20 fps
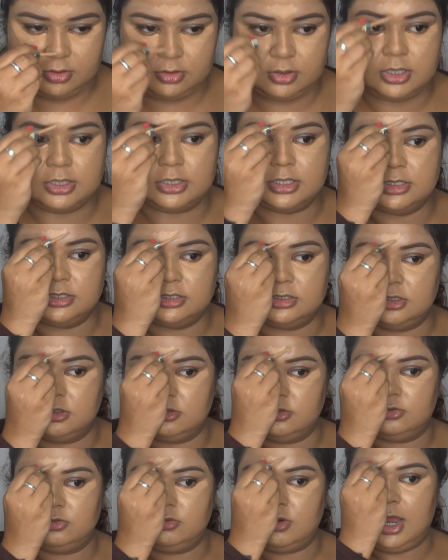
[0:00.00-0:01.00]
This is
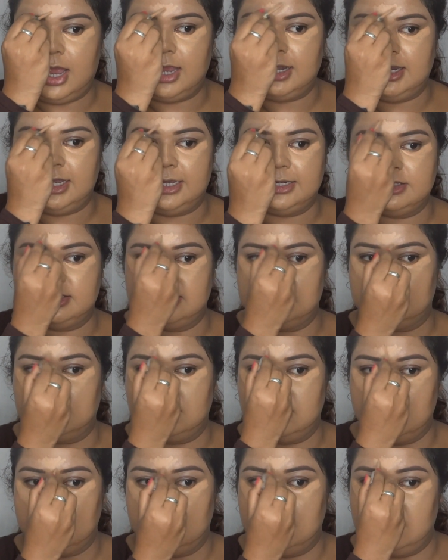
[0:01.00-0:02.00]
just to highlight
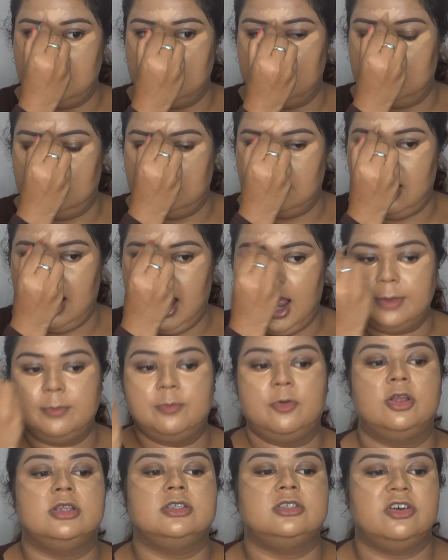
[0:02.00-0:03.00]
the high
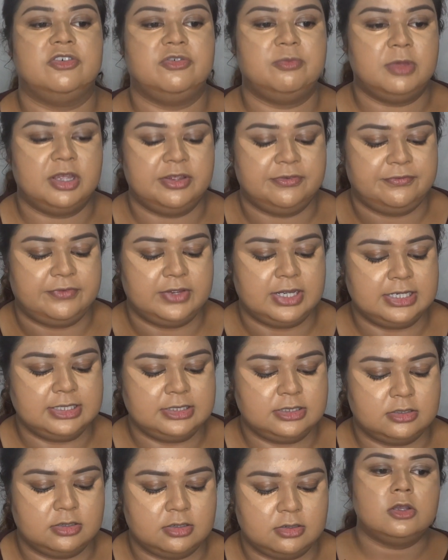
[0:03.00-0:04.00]
points of my
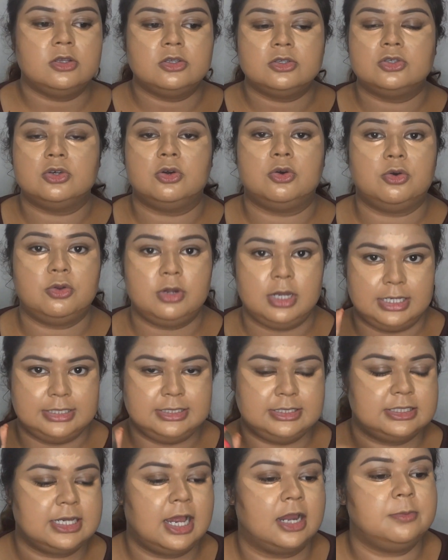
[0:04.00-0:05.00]
face. So
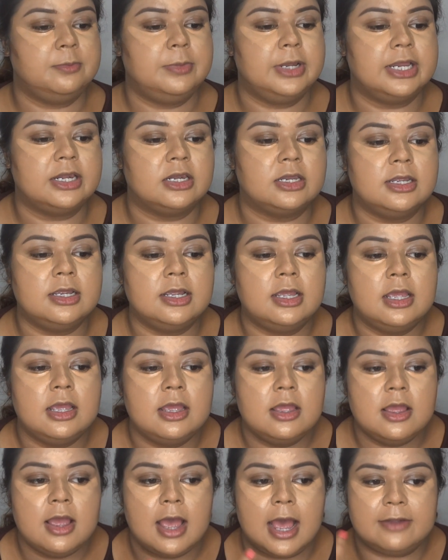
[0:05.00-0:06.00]
let's start blending.
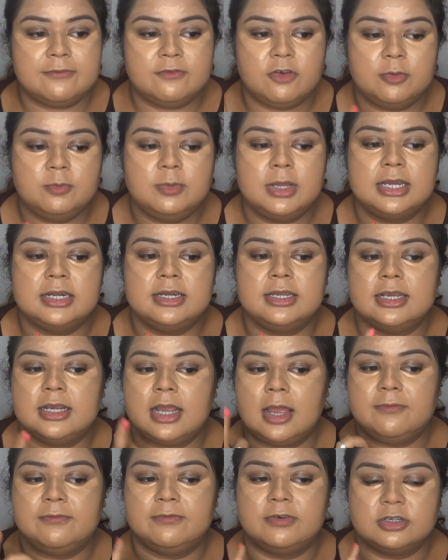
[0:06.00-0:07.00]
And for
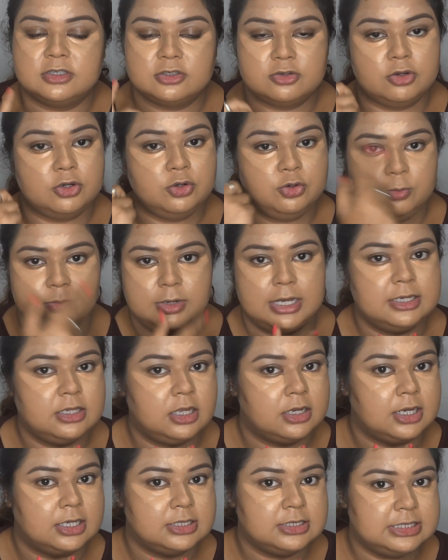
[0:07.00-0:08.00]
blending, I'm first going to blend
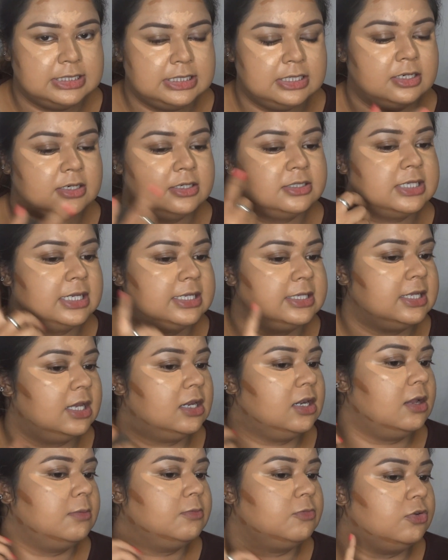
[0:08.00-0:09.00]
the concealers, and
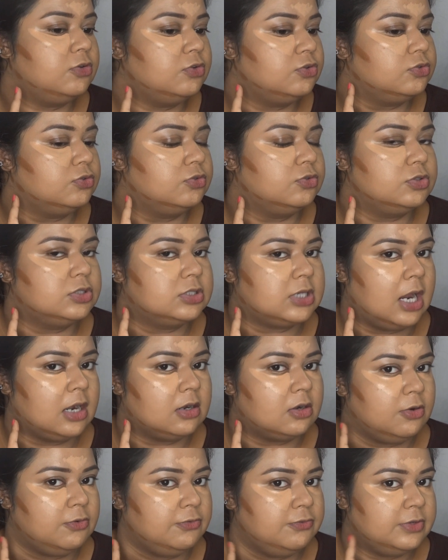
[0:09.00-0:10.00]
then I'm going to
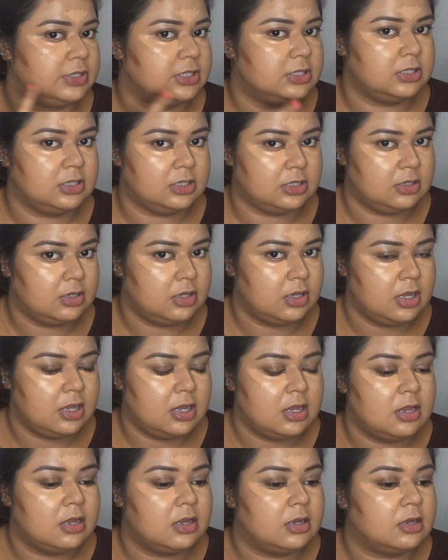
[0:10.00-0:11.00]
start off with the
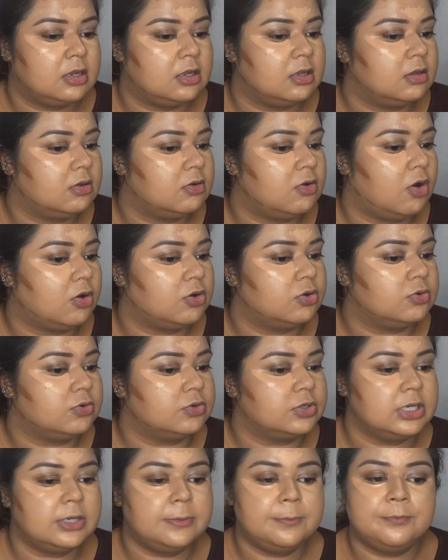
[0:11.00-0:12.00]

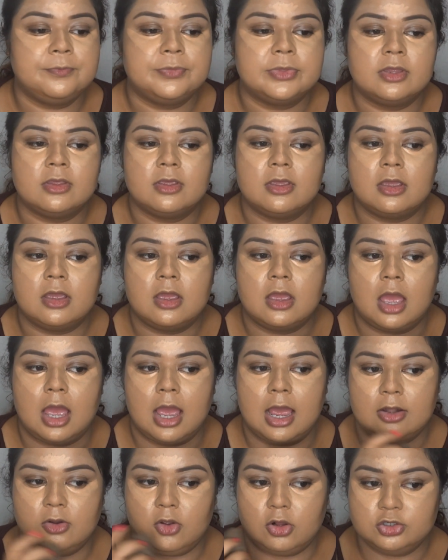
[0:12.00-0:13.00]
contouring.
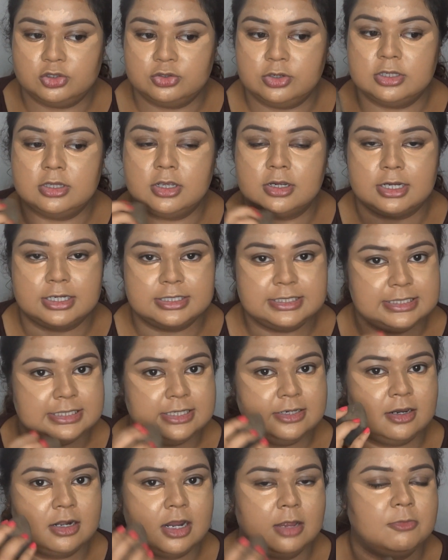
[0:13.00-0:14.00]
And also in the
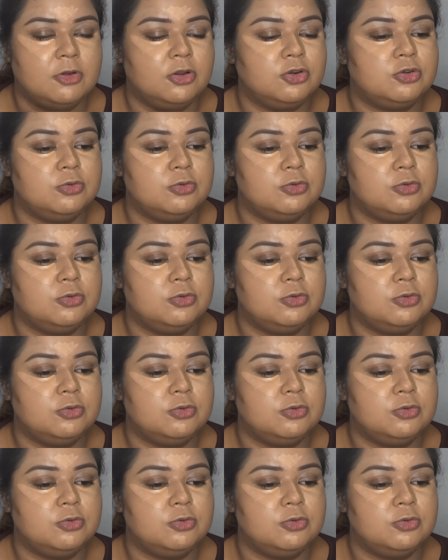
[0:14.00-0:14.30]
concealer, I'm going